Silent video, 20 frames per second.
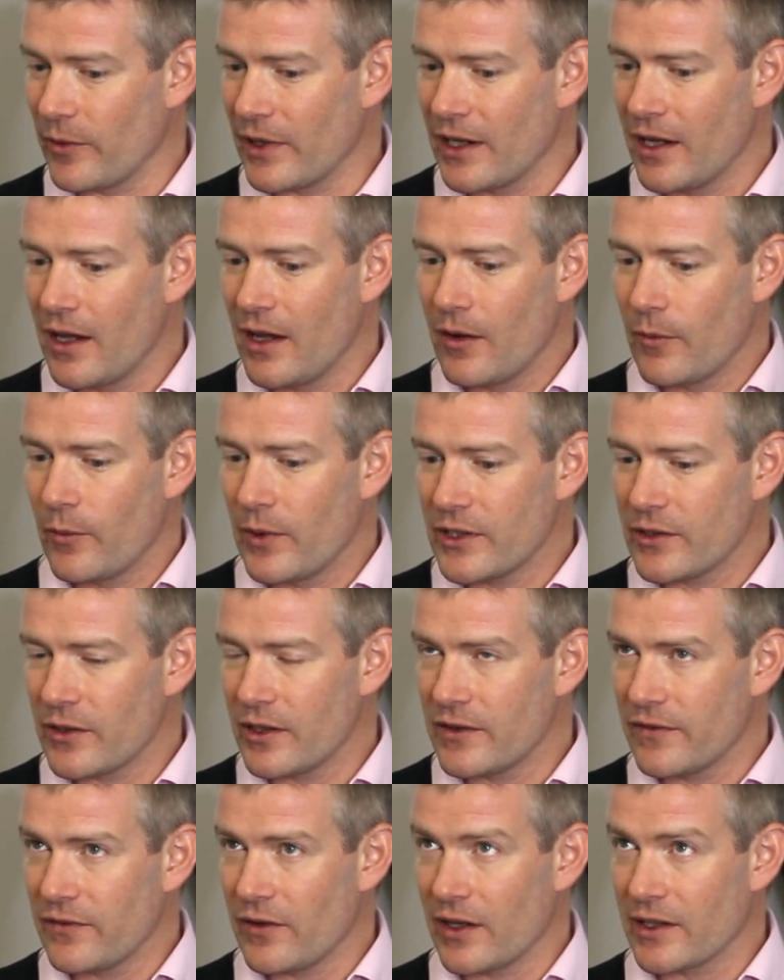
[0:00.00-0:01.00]
We're
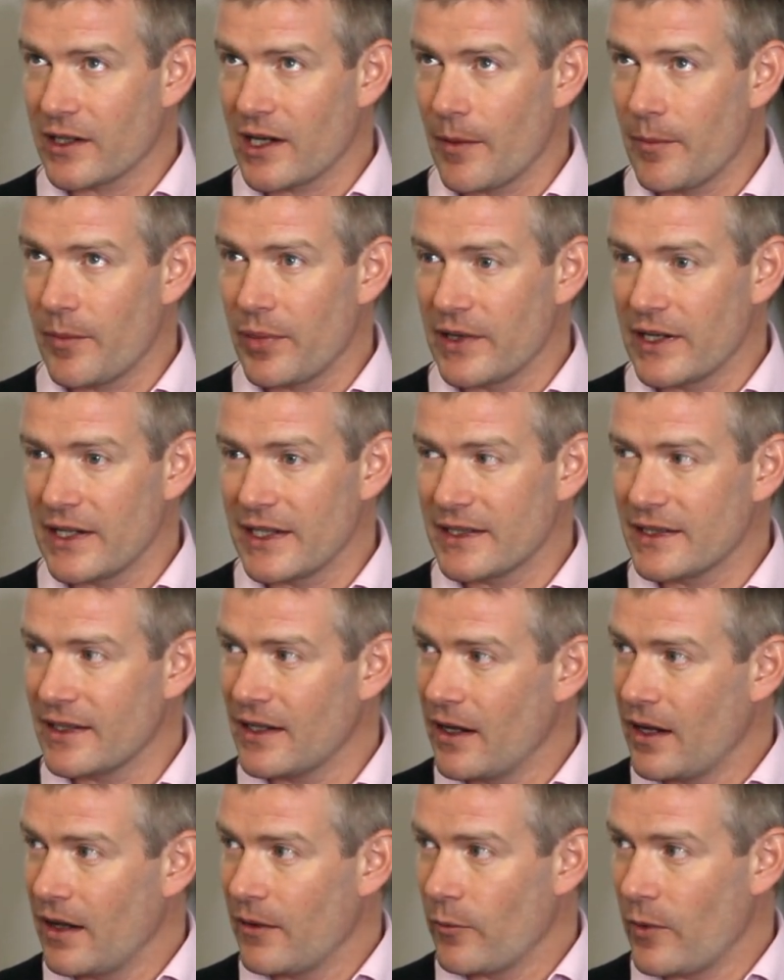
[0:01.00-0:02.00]
trying to find companies